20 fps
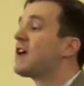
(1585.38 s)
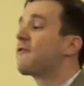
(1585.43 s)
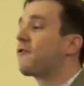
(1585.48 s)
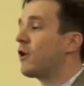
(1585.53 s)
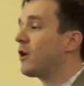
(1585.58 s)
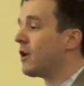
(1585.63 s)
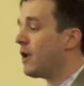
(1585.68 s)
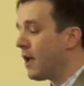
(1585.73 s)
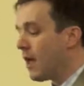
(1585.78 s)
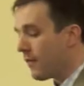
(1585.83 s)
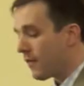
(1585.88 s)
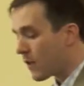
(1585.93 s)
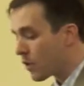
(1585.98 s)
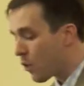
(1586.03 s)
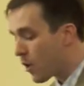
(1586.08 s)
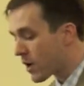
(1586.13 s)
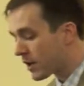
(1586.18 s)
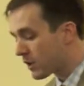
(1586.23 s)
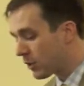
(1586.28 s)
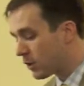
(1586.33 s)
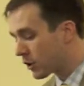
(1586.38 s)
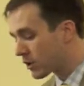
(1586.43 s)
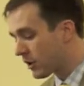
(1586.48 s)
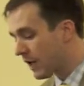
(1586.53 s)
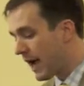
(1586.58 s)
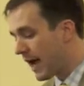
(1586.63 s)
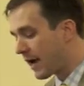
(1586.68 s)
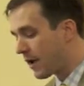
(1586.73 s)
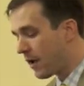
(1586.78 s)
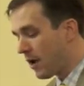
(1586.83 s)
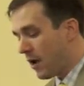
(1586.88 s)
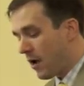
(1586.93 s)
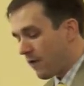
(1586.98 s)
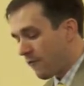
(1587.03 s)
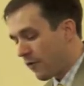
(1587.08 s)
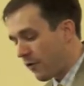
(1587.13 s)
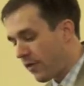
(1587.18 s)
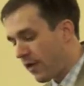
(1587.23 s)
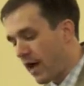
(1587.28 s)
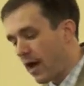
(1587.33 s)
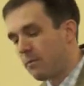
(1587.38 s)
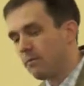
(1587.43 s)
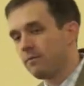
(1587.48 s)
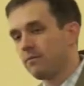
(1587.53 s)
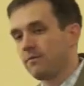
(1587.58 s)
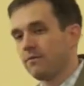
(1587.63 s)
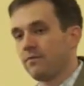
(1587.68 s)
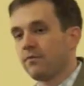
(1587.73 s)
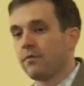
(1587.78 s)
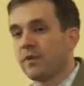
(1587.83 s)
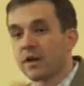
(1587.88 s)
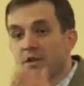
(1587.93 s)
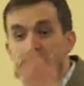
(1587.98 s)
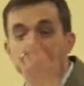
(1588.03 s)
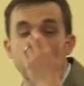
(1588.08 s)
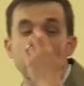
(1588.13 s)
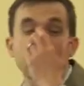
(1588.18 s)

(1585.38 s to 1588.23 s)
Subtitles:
different than what it looked like for them. So